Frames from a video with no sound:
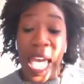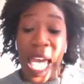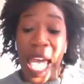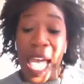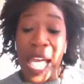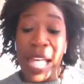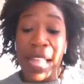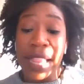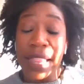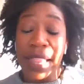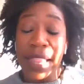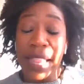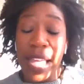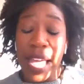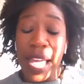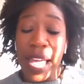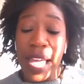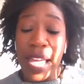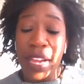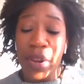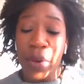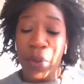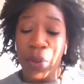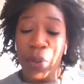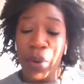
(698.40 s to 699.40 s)
Yeah. And
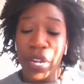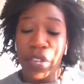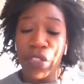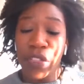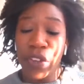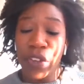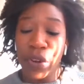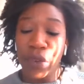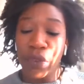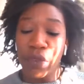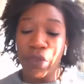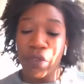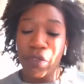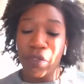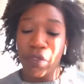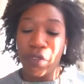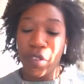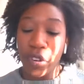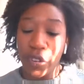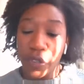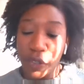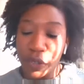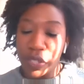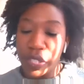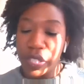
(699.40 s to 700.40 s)
then one of the
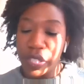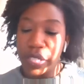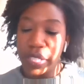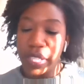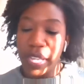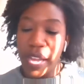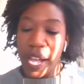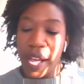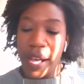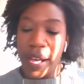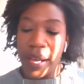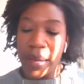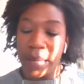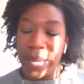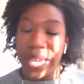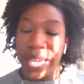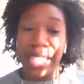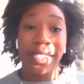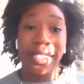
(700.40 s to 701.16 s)
first um,